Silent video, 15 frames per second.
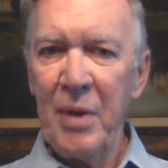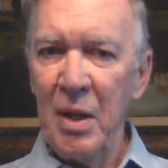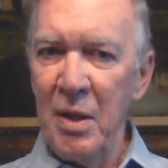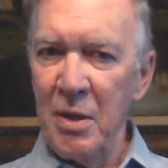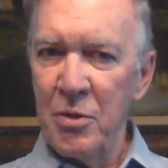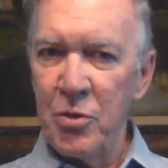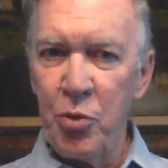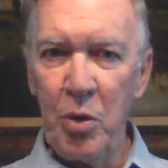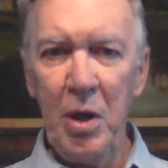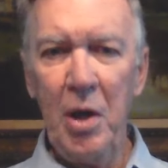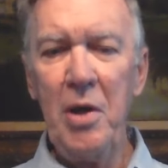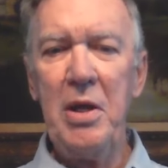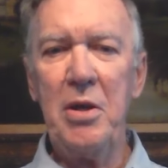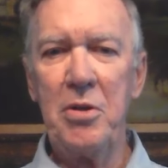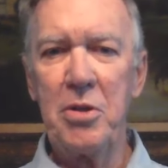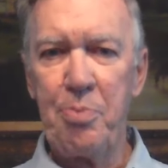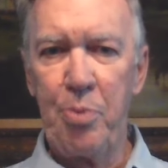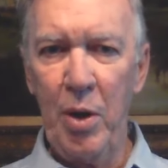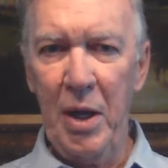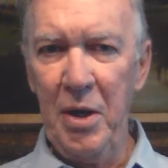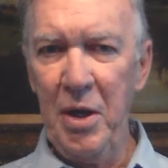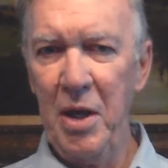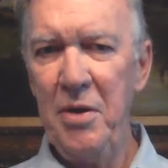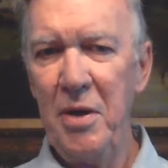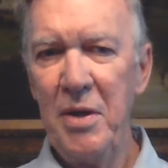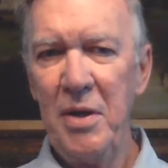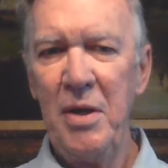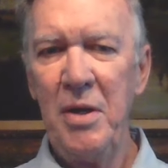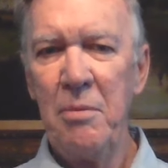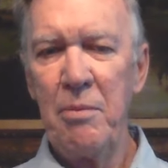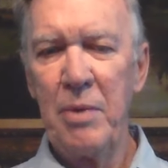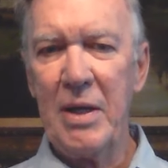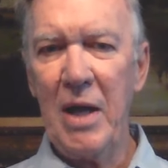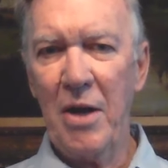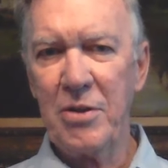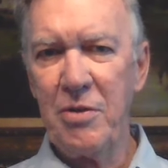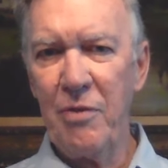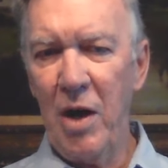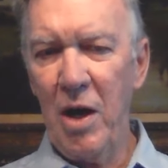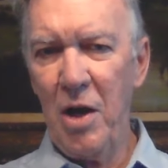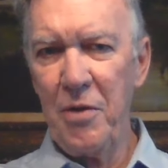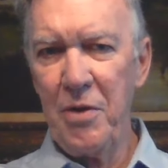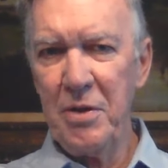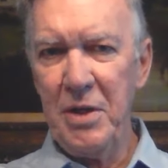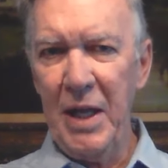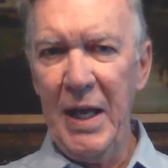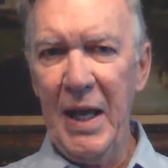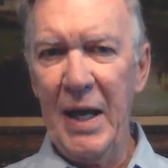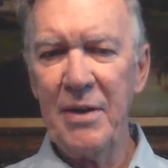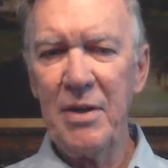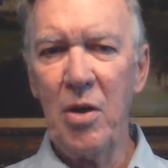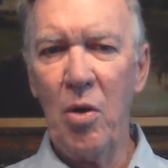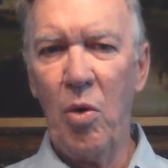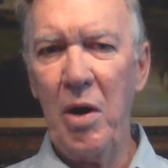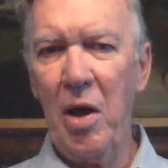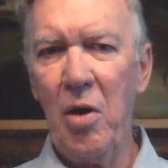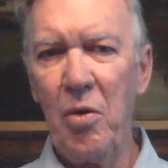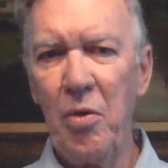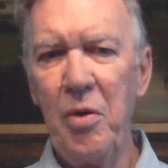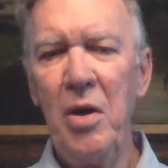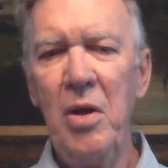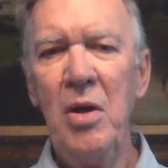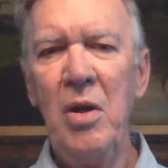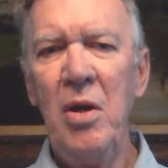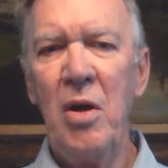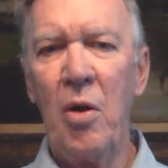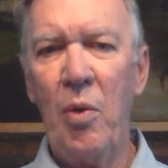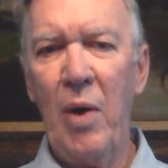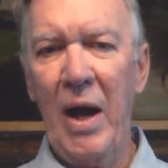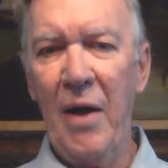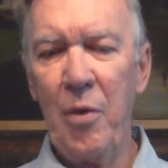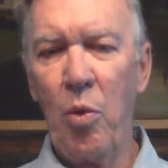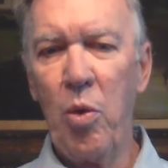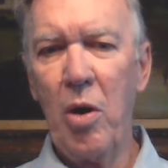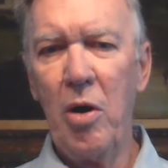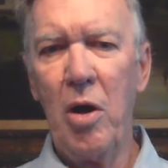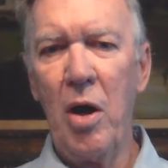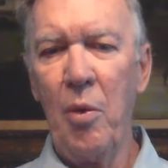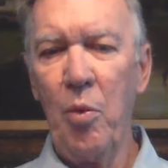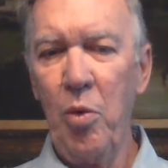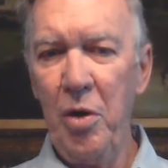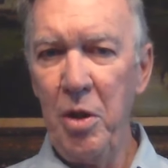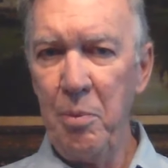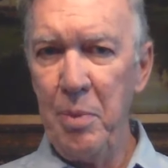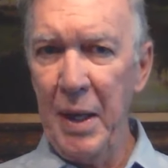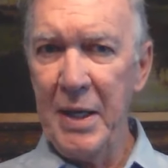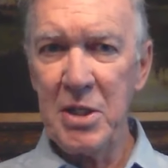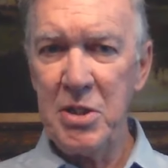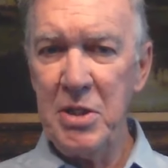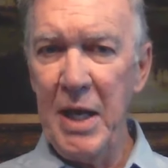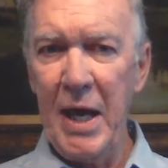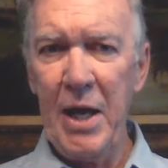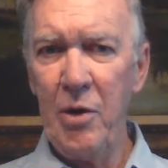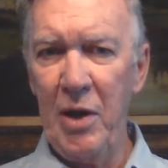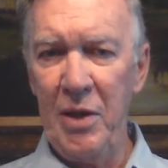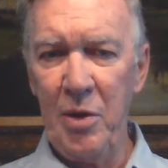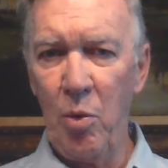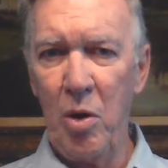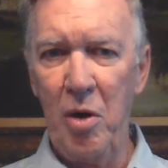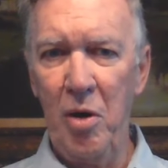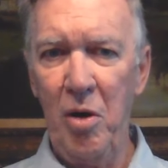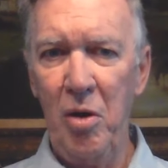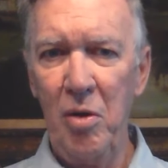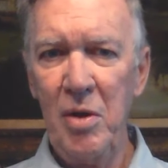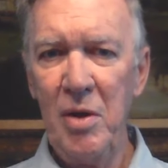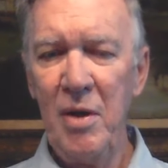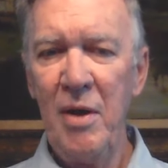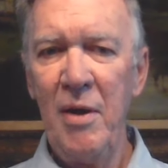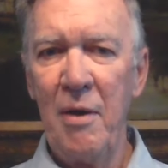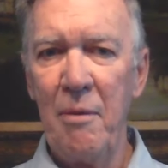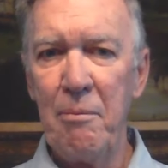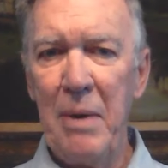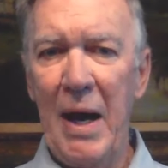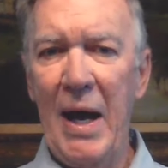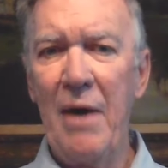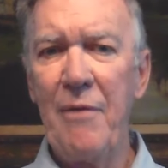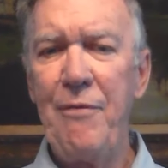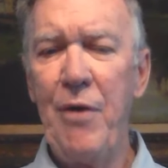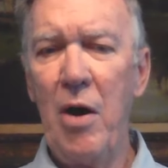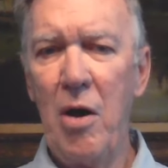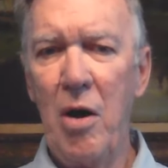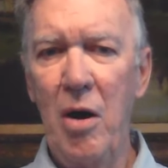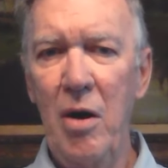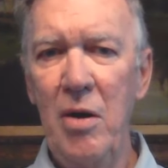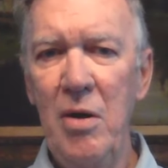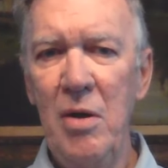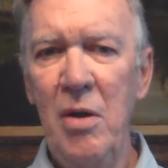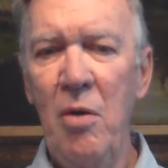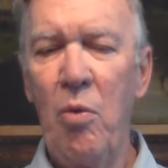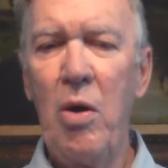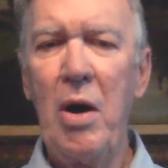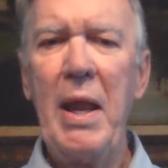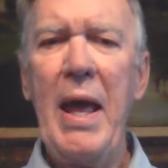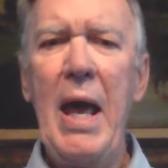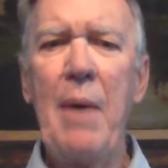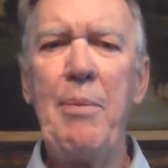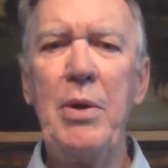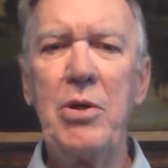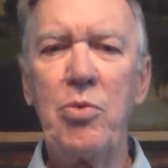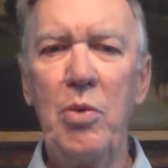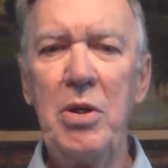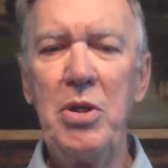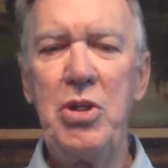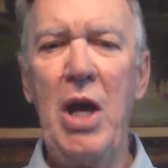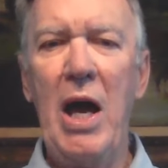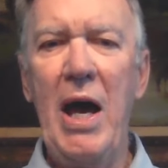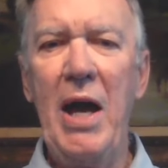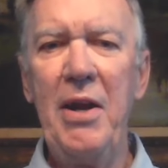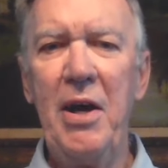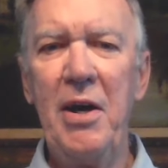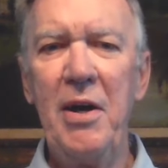trillions printed because of all the debt going on around the world, and we're the biggest debtor in the world by far. What happens when China